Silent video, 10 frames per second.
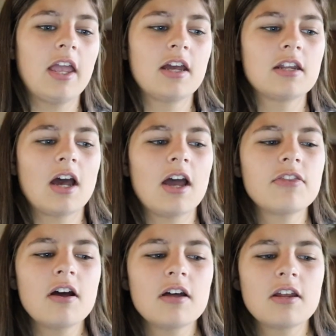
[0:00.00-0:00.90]
And I
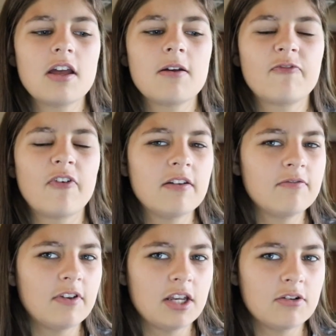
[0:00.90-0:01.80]
thought a
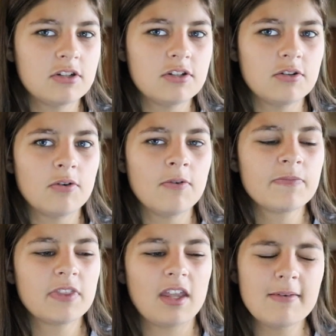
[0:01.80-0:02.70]
fun video to do
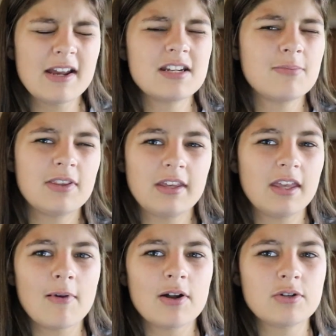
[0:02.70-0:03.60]
that I've actually been
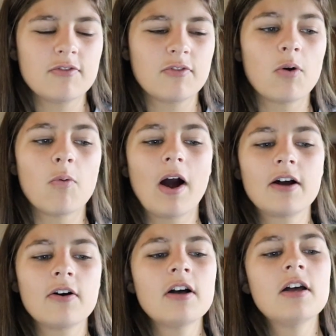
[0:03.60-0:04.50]
thinking about doing for a
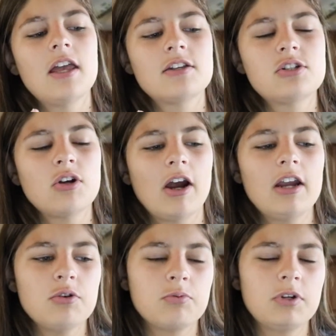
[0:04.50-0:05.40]
while is
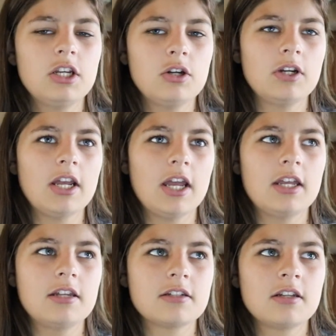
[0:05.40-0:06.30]
trying to
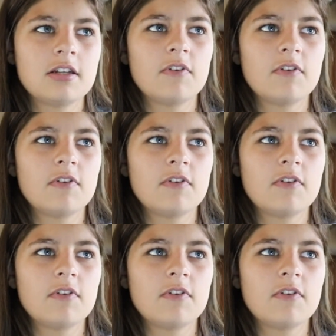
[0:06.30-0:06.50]
recreate